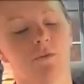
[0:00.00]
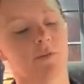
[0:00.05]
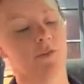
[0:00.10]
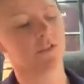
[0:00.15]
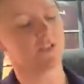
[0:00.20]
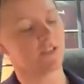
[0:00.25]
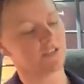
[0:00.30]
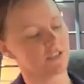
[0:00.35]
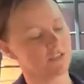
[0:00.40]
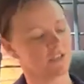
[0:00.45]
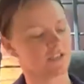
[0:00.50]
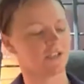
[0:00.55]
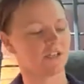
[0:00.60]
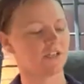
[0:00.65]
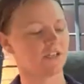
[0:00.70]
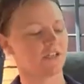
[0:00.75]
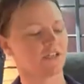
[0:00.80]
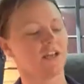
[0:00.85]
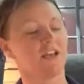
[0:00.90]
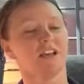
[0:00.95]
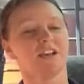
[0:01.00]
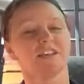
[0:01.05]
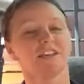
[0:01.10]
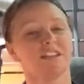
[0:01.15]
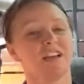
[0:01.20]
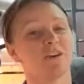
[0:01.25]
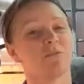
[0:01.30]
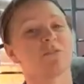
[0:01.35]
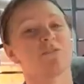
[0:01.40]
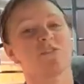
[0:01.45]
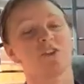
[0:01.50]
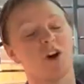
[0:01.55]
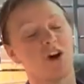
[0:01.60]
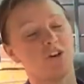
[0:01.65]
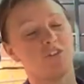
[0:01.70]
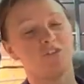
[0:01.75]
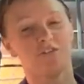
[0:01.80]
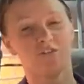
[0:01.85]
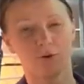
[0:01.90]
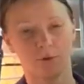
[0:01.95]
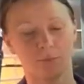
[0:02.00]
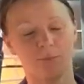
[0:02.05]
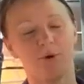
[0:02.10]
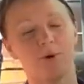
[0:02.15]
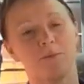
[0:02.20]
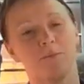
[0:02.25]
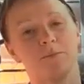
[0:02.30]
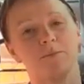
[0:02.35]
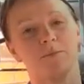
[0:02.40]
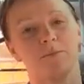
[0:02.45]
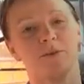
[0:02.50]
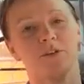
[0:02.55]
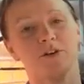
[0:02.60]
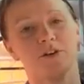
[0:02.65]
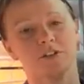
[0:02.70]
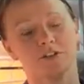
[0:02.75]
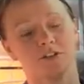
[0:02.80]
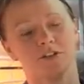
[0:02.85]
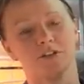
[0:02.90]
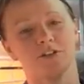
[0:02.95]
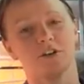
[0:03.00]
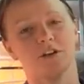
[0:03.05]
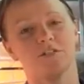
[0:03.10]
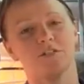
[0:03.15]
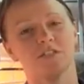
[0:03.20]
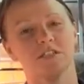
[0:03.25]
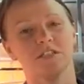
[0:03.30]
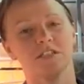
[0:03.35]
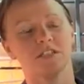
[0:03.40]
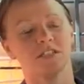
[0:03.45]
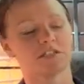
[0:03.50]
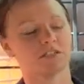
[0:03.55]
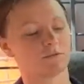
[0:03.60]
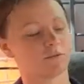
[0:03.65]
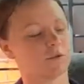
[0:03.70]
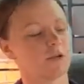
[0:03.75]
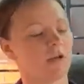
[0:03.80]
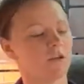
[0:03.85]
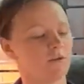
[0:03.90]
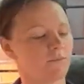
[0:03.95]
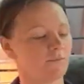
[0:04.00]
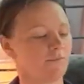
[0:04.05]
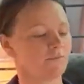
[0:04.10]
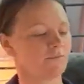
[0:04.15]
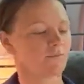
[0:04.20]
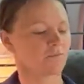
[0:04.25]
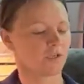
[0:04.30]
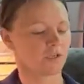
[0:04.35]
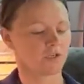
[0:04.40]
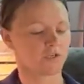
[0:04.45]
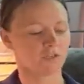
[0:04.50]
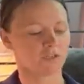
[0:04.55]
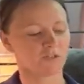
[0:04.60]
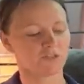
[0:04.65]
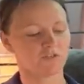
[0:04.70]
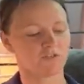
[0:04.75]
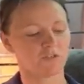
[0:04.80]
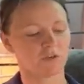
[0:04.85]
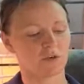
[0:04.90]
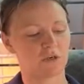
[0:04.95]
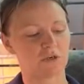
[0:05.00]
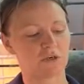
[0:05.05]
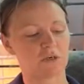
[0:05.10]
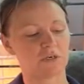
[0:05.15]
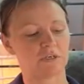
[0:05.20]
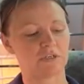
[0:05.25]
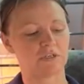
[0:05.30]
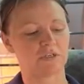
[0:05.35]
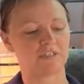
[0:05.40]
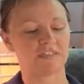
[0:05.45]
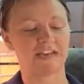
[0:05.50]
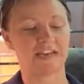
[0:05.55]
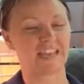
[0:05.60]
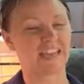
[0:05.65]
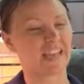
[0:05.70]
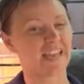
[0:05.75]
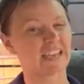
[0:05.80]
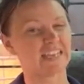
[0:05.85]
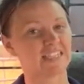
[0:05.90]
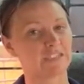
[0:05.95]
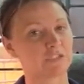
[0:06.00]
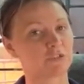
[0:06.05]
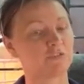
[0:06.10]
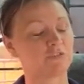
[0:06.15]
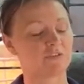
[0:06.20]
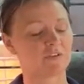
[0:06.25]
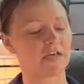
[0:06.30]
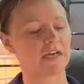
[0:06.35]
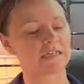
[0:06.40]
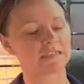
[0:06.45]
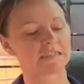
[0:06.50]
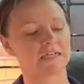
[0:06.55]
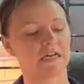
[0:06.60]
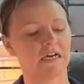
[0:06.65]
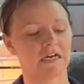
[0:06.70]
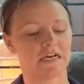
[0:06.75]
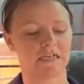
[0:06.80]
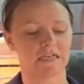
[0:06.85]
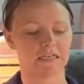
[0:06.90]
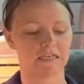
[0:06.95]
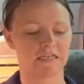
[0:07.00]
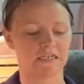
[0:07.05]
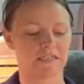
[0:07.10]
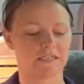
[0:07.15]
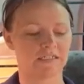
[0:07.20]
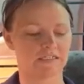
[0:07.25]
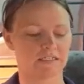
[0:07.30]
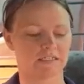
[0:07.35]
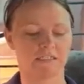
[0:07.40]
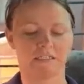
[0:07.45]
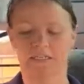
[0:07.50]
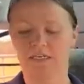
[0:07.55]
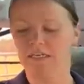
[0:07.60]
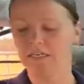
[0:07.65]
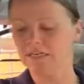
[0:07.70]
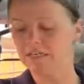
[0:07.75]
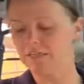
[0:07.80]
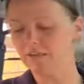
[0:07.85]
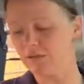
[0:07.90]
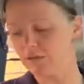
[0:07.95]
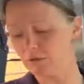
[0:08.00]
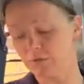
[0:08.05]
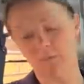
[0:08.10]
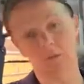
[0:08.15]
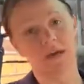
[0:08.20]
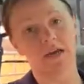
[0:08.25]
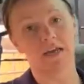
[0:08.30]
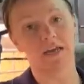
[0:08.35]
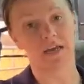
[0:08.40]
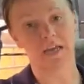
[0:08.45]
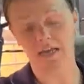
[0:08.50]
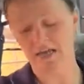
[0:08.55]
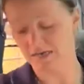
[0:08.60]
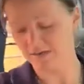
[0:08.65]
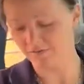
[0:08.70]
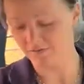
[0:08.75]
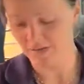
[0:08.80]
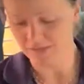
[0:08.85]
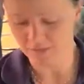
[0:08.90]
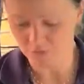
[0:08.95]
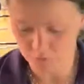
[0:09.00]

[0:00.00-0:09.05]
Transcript: with us, that we've got a foot pump under the driver's seat as well, just for that occasional flat tyre that you might kind of end